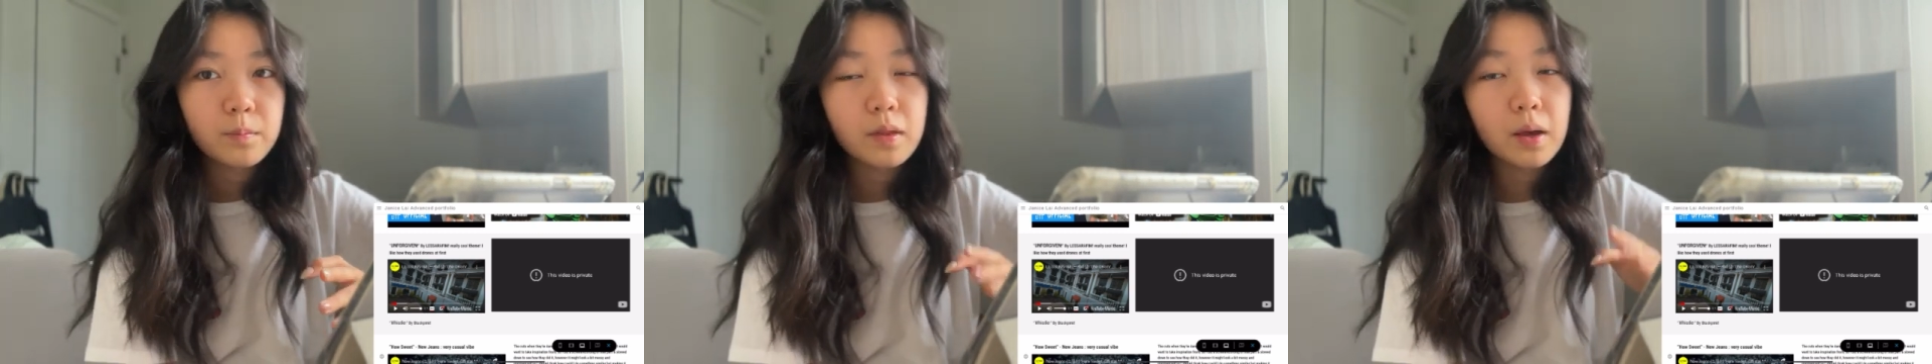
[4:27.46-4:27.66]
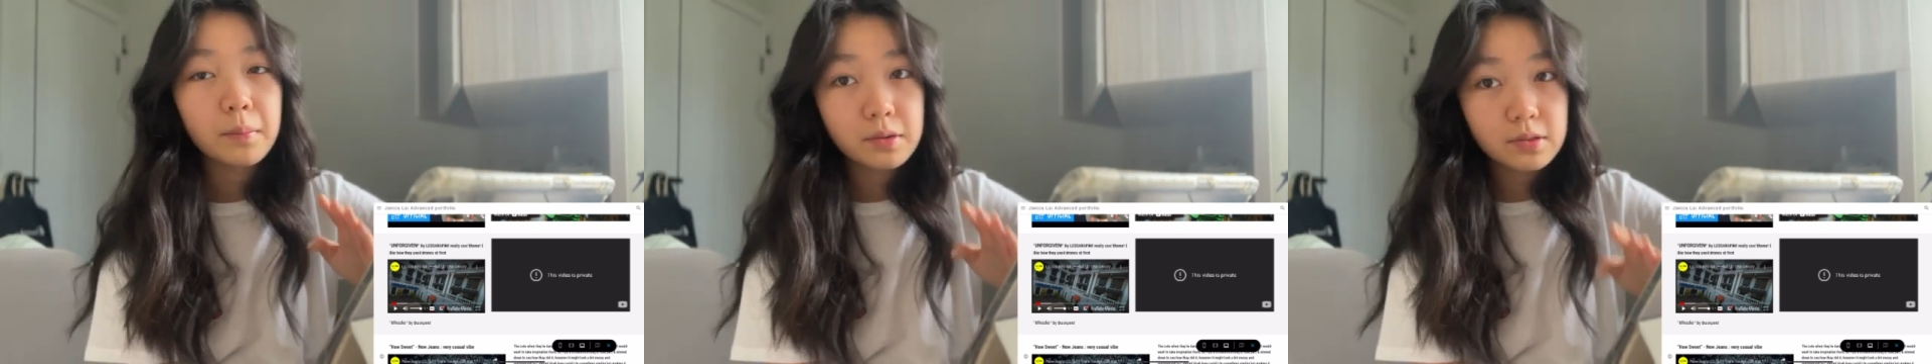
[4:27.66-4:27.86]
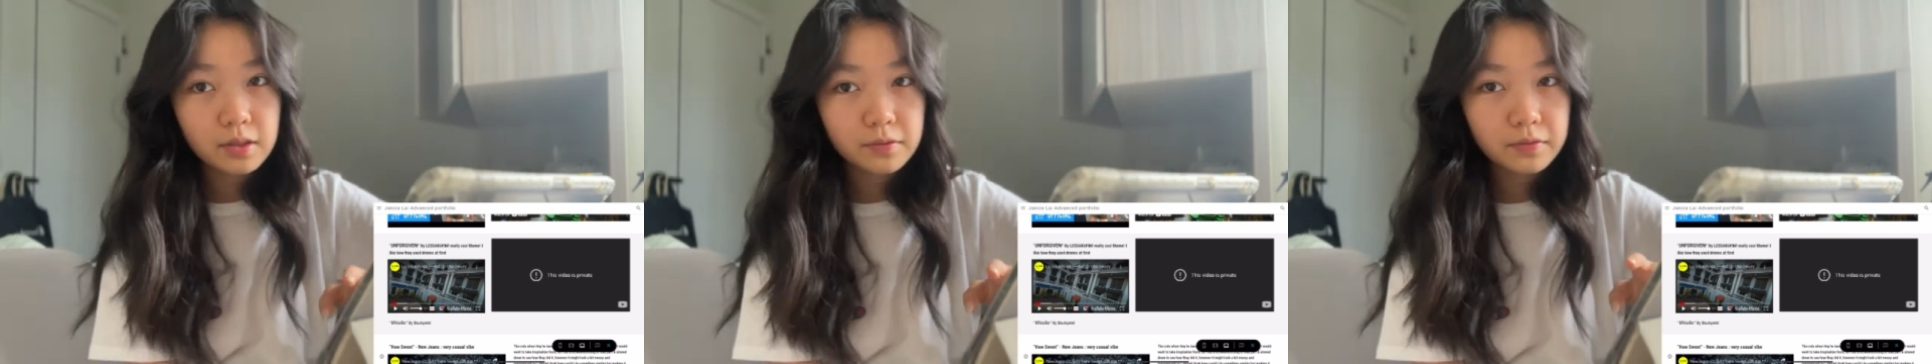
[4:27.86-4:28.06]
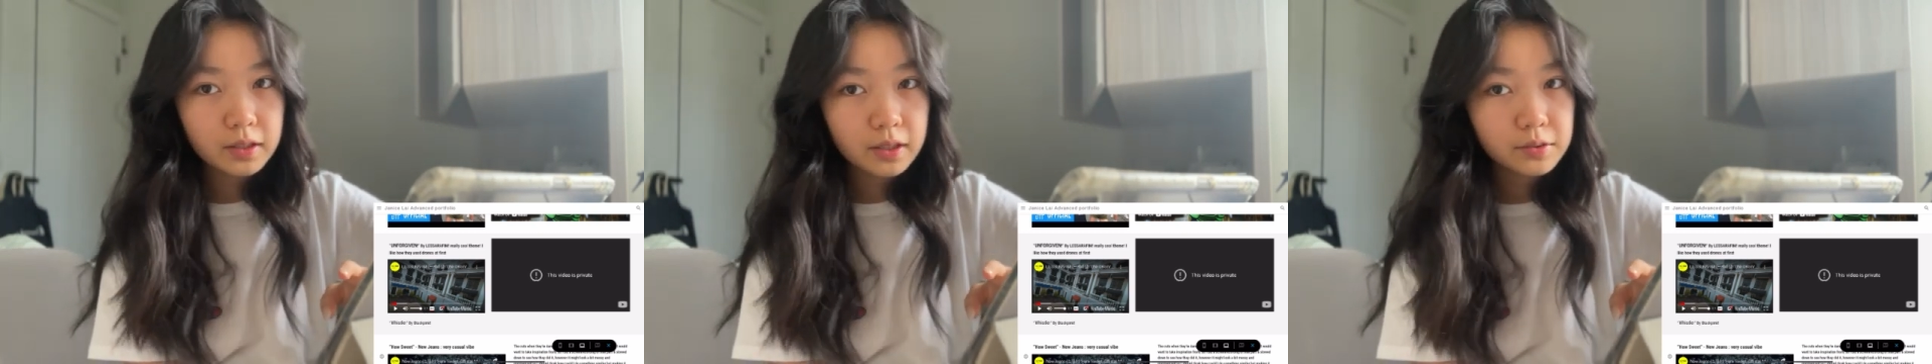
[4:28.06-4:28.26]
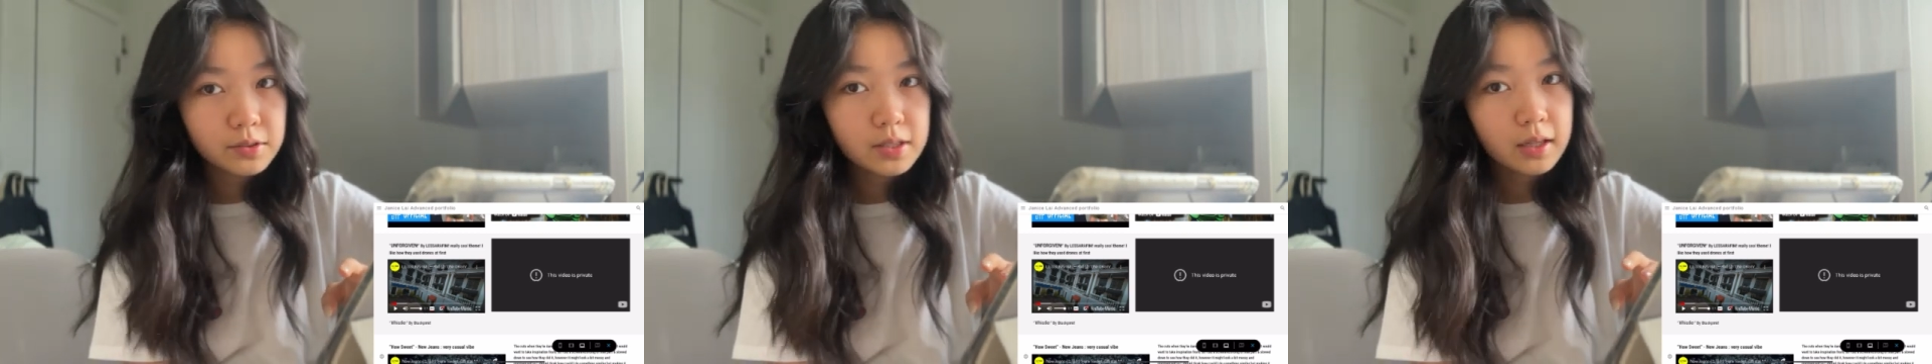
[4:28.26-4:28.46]
music
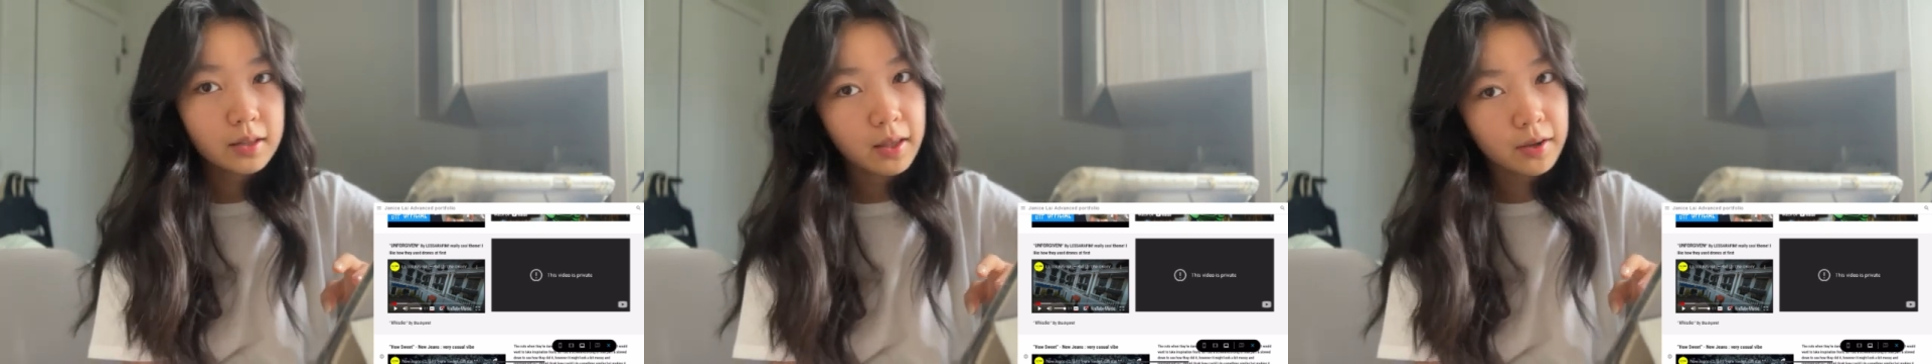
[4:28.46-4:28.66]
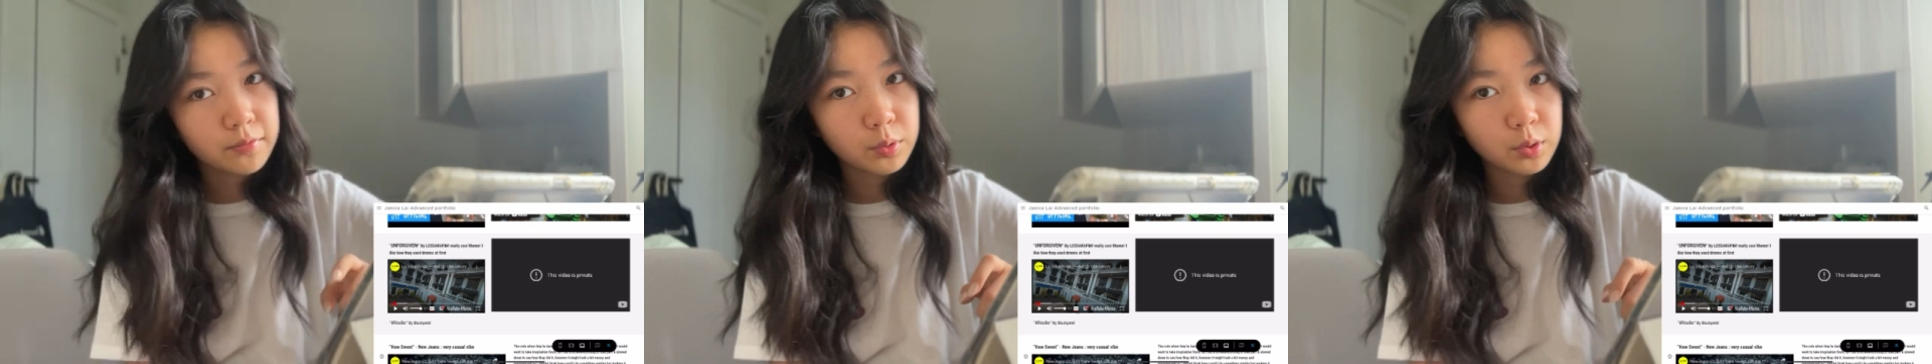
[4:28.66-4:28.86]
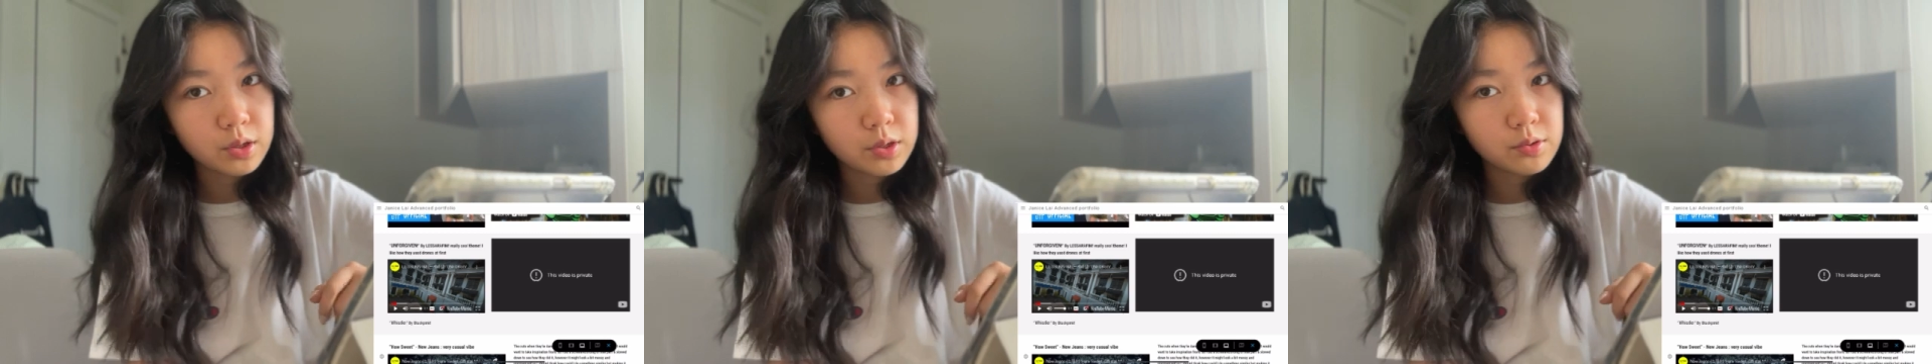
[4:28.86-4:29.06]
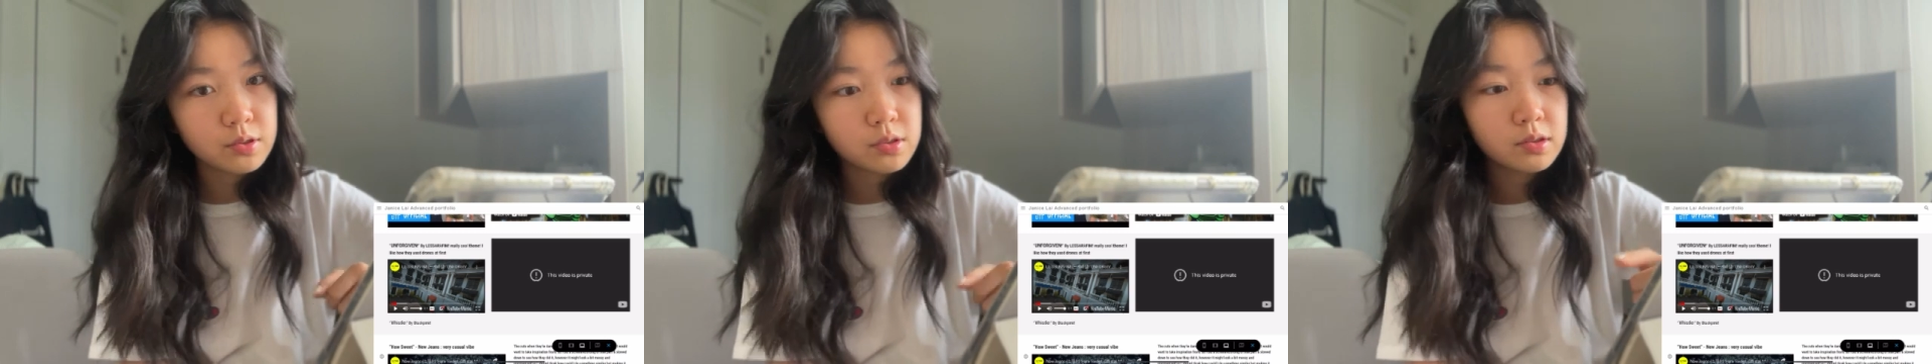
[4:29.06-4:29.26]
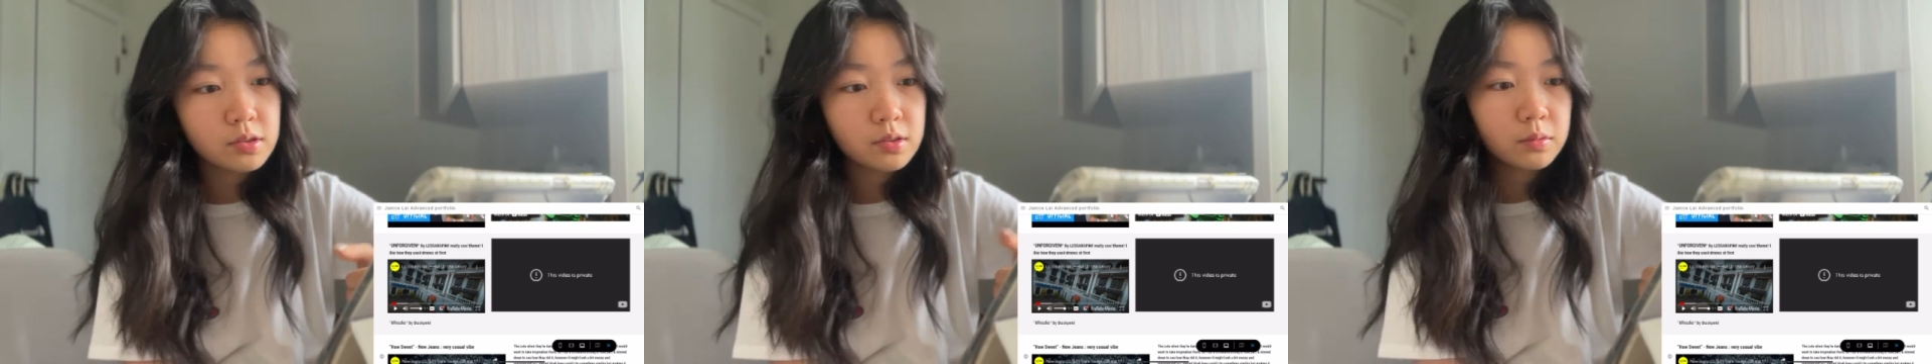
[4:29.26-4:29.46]
videos that they have
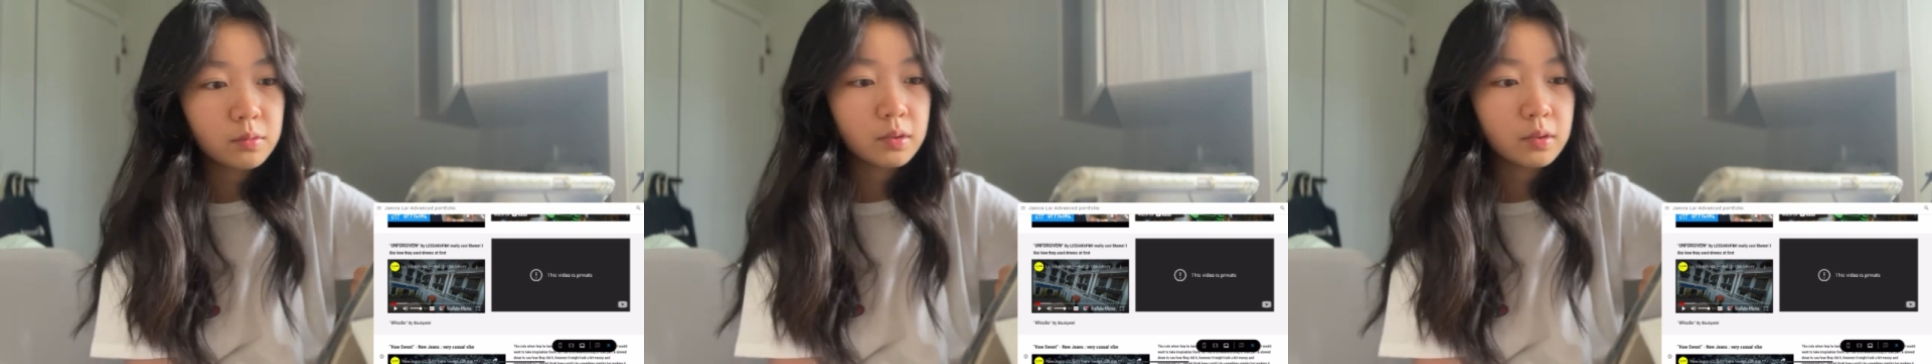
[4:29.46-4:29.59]
produced,